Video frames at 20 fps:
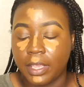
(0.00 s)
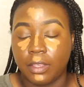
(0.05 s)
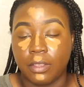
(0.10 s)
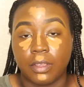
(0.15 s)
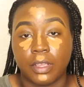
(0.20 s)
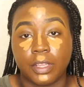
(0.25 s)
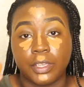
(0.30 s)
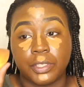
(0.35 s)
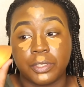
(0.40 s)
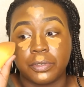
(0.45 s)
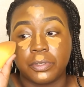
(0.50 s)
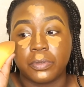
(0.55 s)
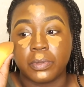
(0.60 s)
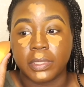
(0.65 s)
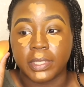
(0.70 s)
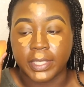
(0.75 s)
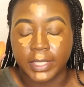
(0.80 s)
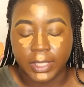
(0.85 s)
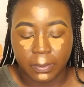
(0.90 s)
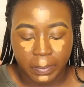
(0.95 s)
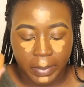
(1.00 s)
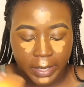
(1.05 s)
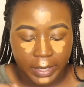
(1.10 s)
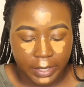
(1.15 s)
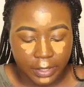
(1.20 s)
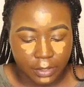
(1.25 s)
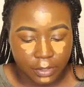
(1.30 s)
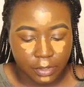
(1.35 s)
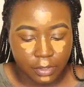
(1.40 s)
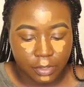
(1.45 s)
You can do it with a
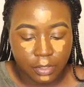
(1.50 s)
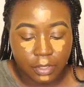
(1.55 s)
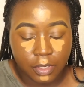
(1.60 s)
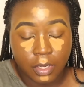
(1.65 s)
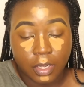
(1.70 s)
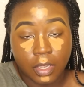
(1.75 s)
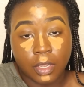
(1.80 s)
sponge.